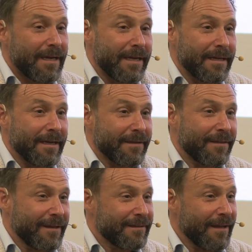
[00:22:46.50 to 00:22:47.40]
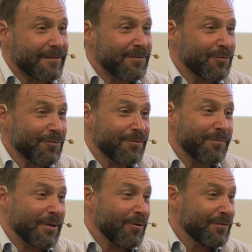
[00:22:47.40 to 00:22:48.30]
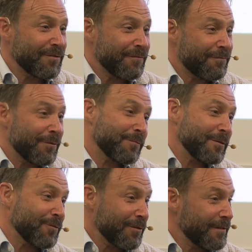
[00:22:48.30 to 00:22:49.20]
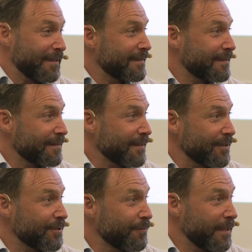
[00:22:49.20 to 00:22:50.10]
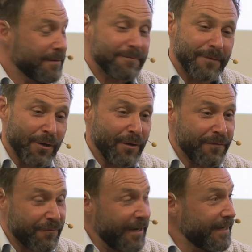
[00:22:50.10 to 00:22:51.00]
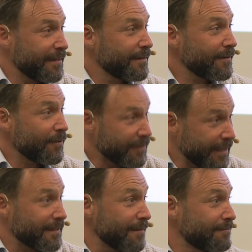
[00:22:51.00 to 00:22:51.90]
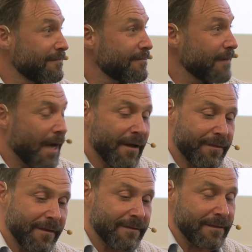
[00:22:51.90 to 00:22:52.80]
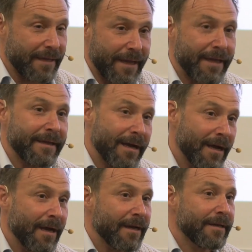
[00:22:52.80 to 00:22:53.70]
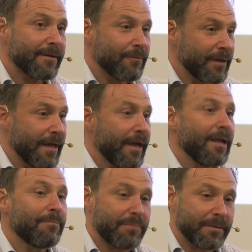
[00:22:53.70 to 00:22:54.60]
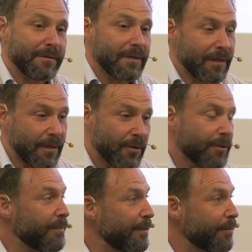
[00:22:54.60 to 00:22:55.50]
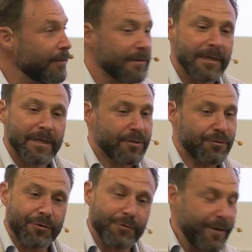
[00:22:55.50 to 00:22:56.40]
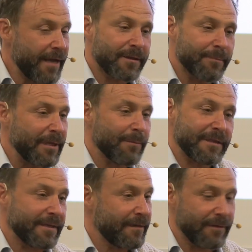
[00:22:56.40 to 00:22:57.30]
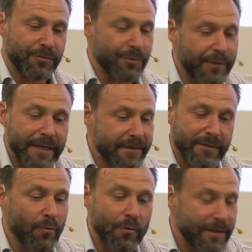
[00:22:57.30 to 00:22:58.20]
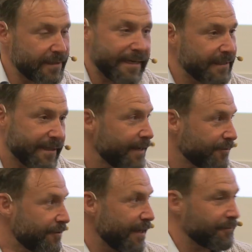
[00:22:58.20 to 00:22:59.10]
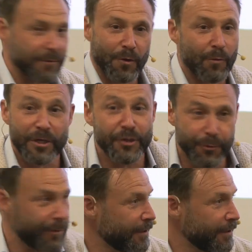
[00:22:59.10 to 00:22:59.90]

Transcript: And I think that is also because of what we started this discussion with. We are afraid of data. I think that AI will help a lot of people to create the bill of materials, to create that all that data entry that we don't want to do.